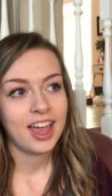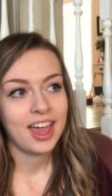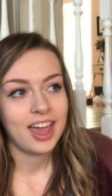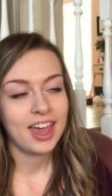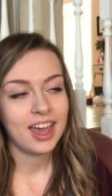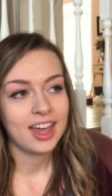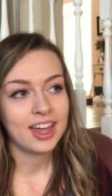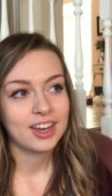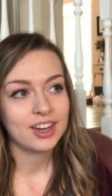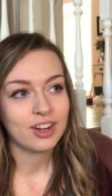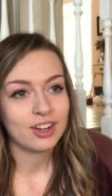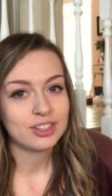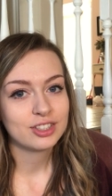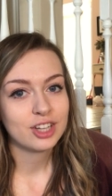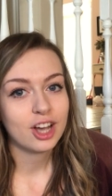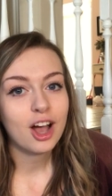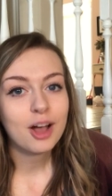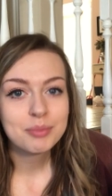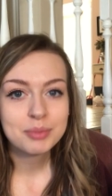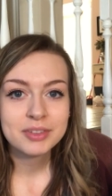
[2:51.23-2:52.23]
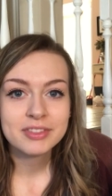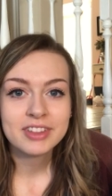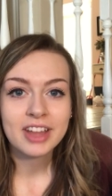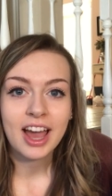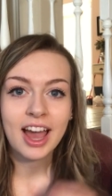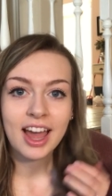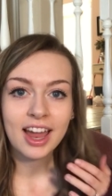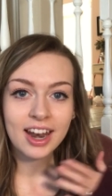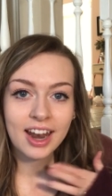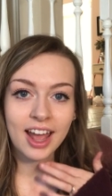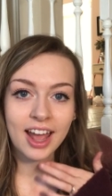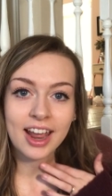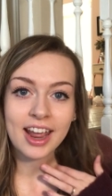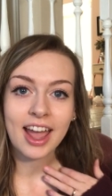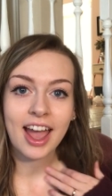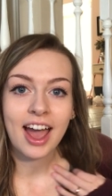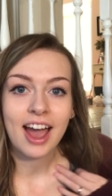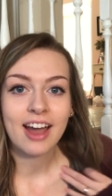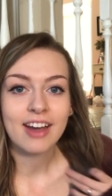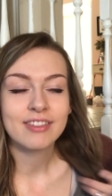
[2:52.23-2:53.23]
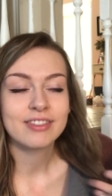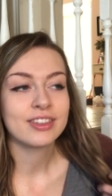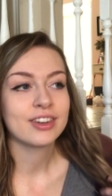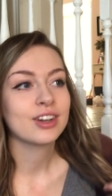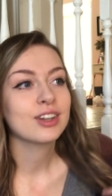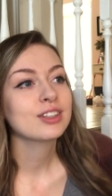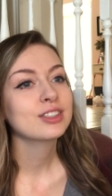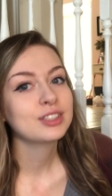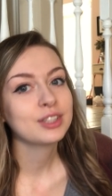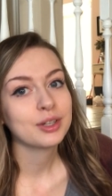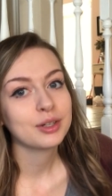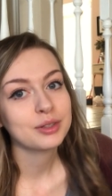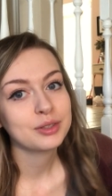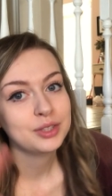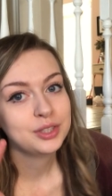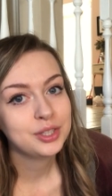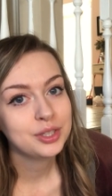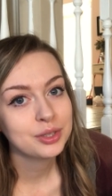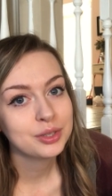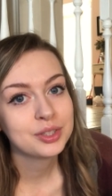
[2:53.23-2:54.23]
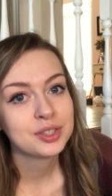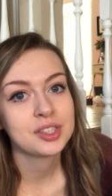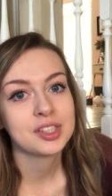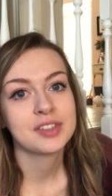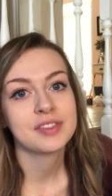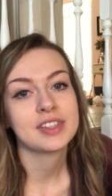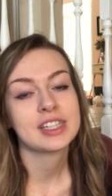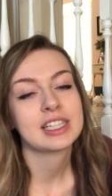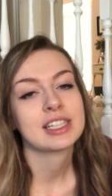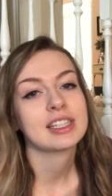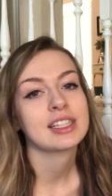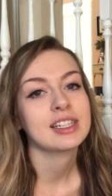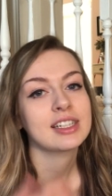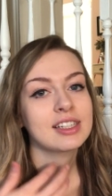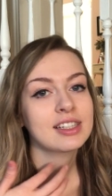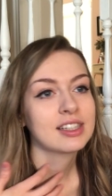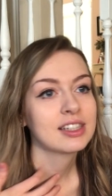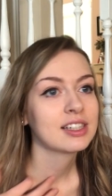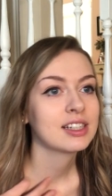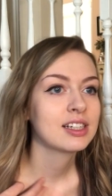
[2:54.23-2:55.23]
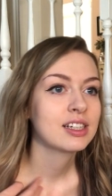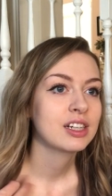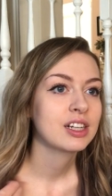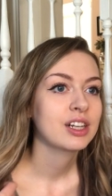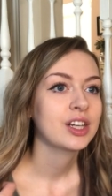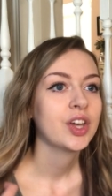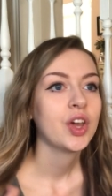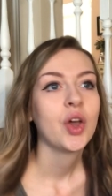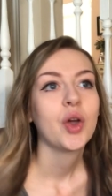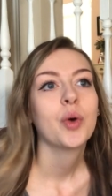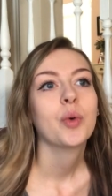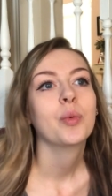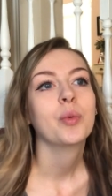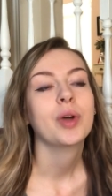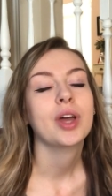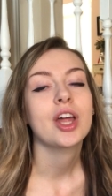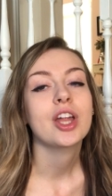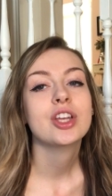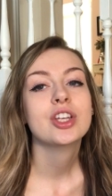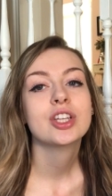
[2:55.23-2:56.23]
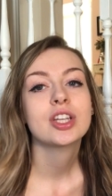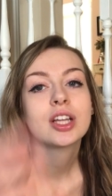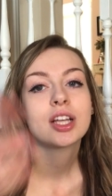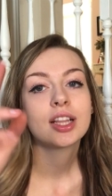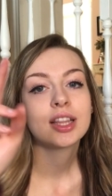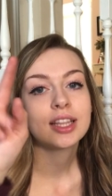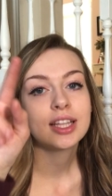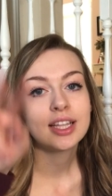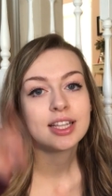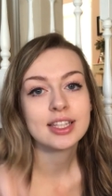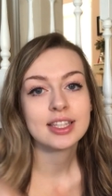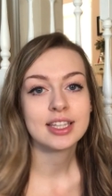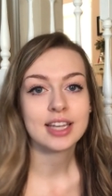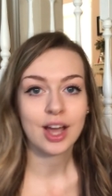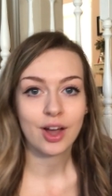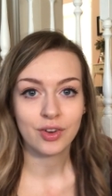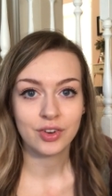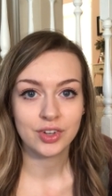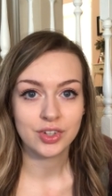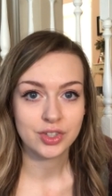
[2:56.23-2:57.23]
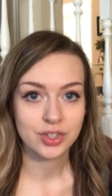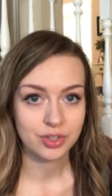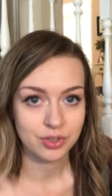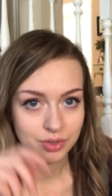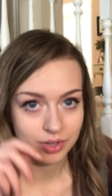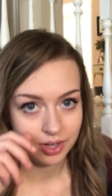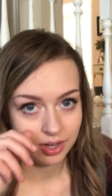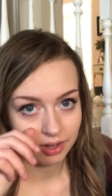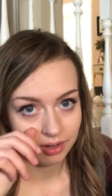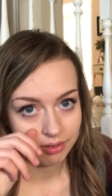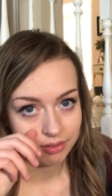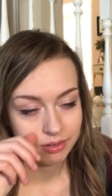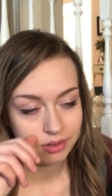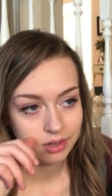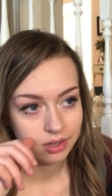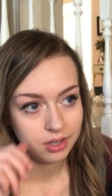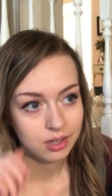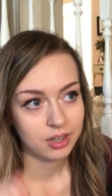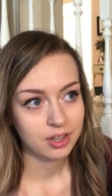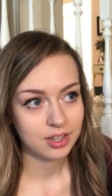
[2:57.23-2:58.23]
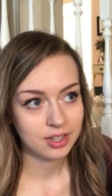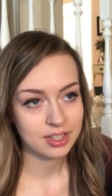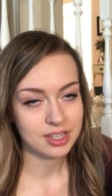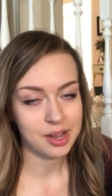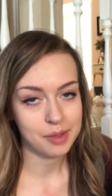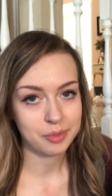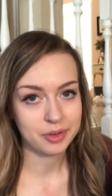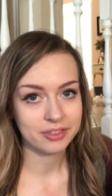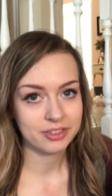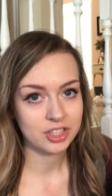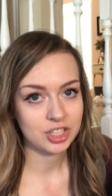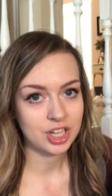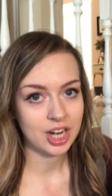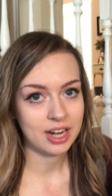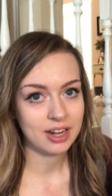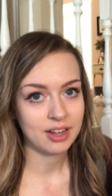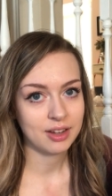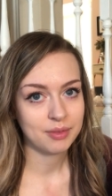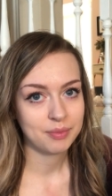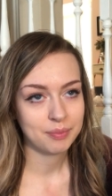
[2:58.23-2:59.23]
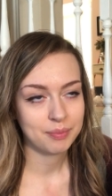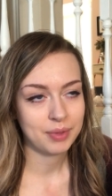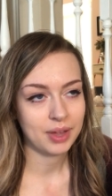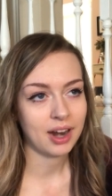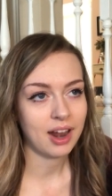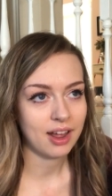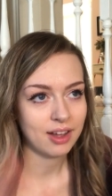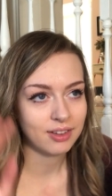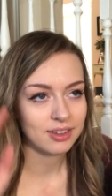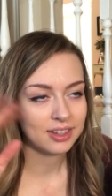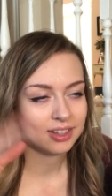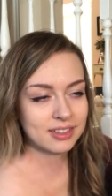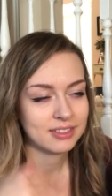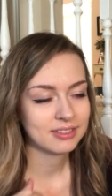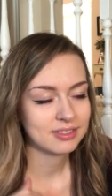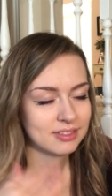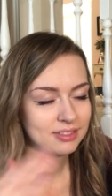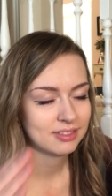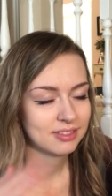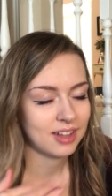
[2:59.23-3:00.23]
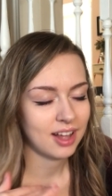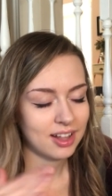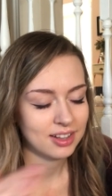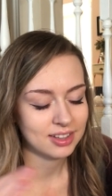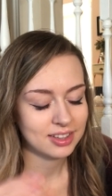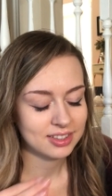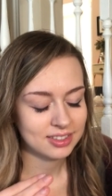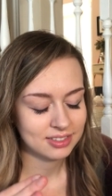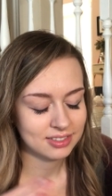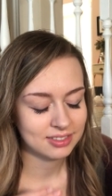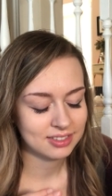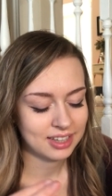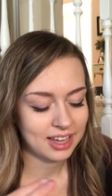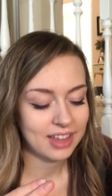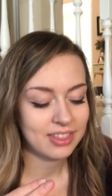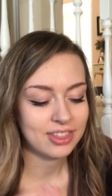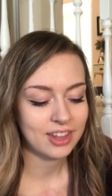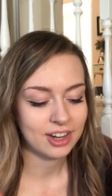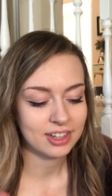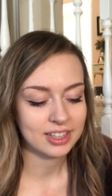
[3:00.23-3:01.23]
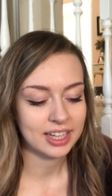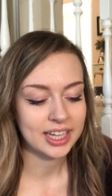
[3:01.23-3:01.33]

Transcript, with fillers: And on top of that, I have also two cervixes, which leads down into a double vagina, but I'll, I'll get there